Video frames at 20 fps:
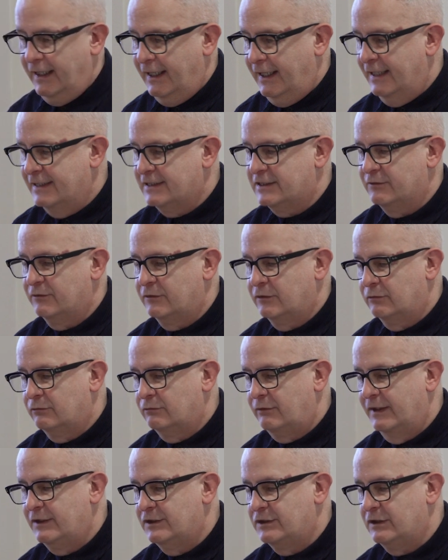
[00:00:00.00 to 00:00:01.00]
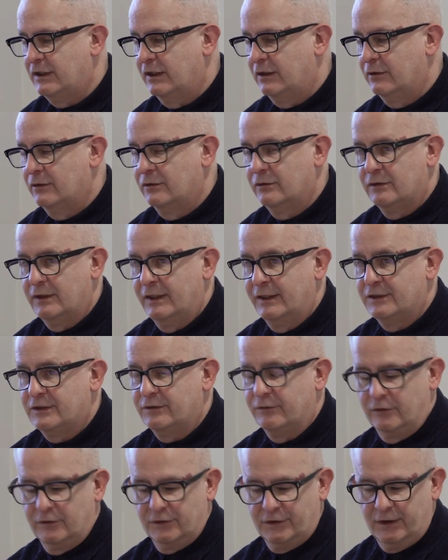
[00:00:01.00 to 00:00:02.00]

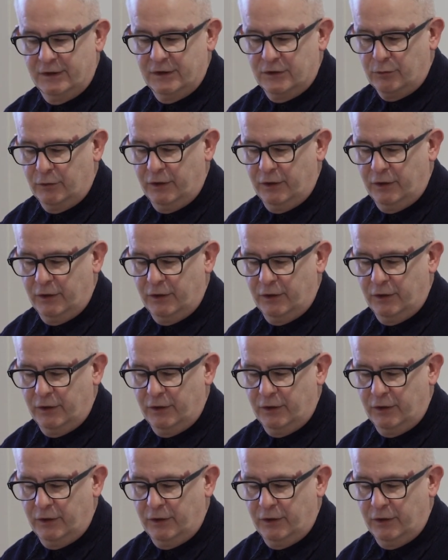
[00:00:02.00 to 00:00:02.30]
Intervals is